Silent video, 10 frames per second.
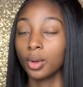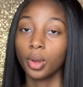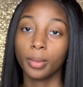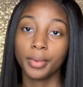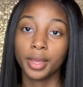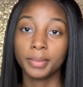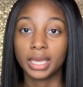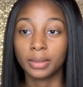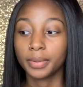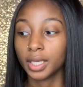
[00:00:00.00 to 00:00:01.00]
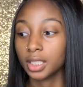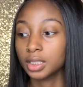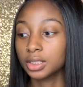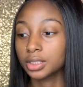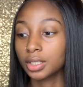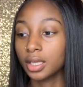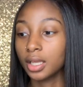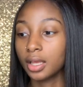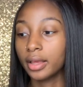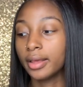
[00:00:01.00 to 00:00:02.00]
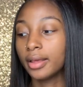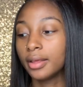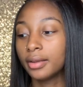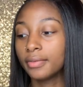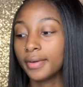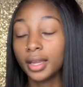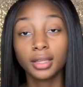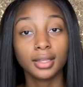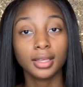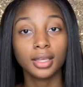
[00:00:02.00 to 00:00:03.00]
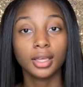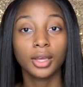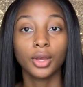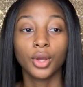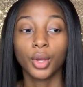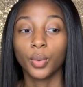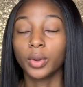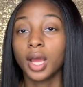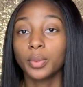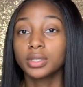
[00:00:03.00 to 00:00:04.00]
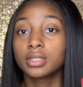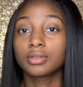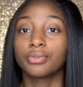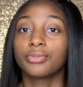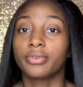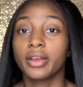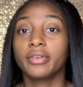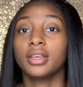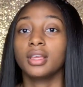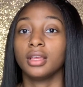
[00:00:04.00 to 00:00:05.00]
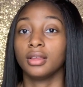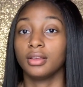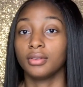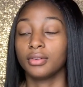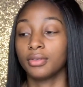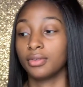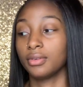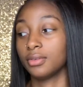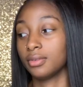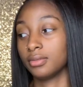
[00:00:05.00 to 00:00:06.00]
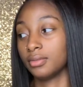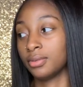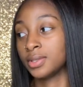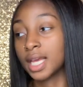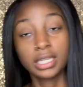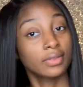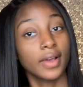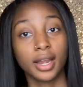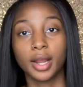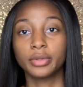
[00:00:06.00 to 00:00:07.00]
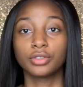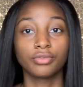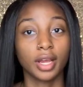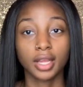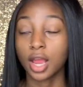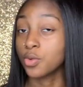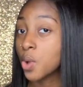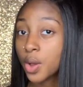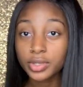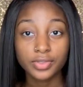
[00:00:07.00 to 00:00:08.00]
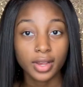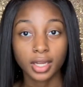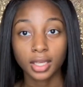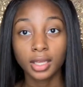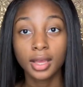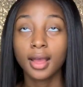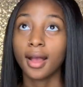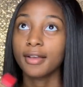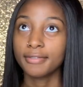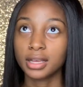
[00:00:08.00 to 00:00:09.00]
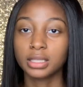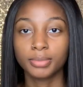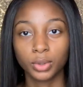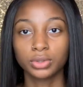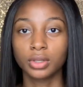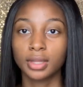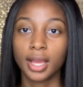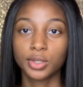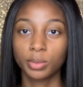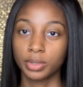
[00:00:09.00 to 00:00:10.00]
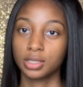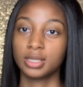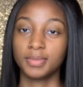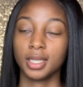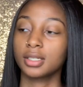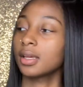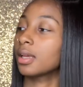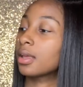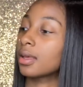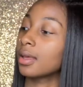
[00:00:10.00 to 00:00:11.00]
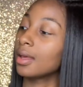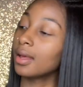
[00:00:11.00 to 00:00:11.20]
on my main page. And finally, when I was very satisfied and I was ready, I knew I was ready. I finally posted on the actual business page, like,